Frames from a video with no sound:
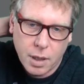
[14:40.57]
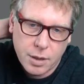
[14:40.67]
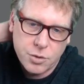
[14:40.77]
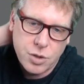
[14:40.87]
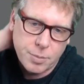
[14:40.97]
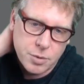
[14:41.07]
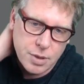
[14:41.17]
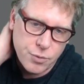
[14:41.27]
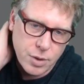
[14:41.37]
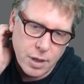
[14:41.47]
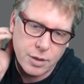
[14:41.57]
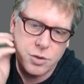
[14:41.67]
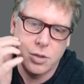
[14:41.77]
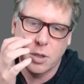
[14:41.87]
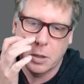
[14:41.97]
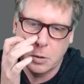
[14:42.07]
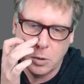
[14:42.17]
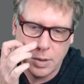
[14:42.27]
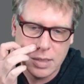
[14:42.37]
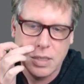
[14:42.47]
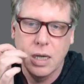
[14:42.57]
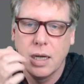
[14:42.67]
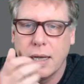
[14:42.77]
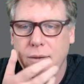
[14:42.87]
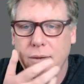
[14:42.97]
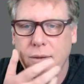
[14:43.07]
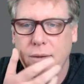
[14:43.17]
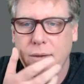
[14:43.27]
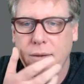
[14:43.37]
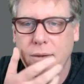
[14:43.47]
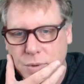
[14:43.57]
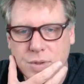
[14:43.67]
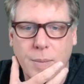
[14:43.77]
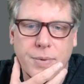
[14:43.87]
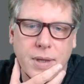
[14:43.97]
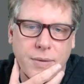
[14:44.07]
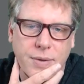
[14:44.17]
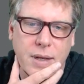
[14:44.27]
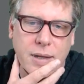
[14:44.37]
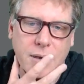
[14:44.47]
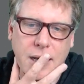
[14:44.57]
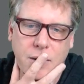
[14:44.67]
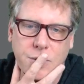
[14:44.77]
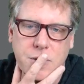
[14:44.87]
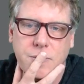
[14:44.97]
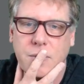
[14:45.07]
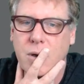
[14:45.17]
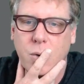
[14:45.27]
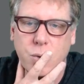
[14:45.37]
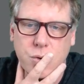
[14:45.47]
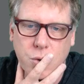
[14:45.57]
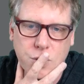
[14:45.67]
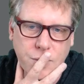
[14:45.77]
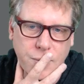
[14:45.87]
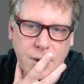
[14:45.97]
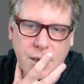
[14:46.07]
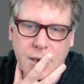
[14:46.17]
I can jump to different actions. I can do this if they've done something, if then else, you know, all sorts of.